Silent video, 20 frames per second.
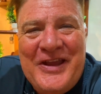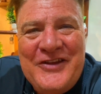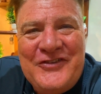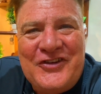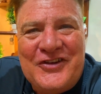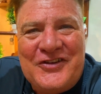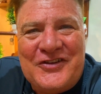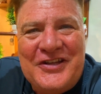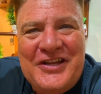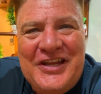
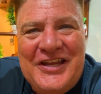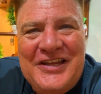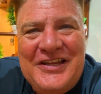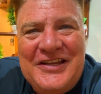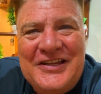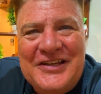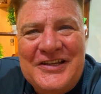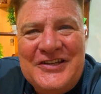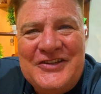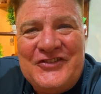
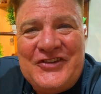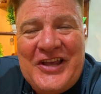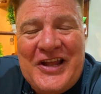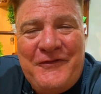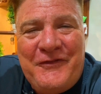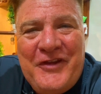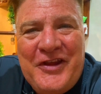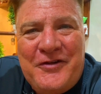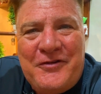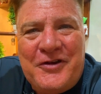basically
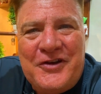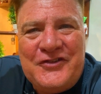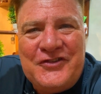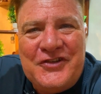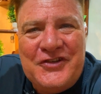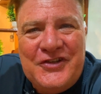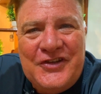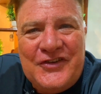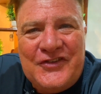Santa Fe Christian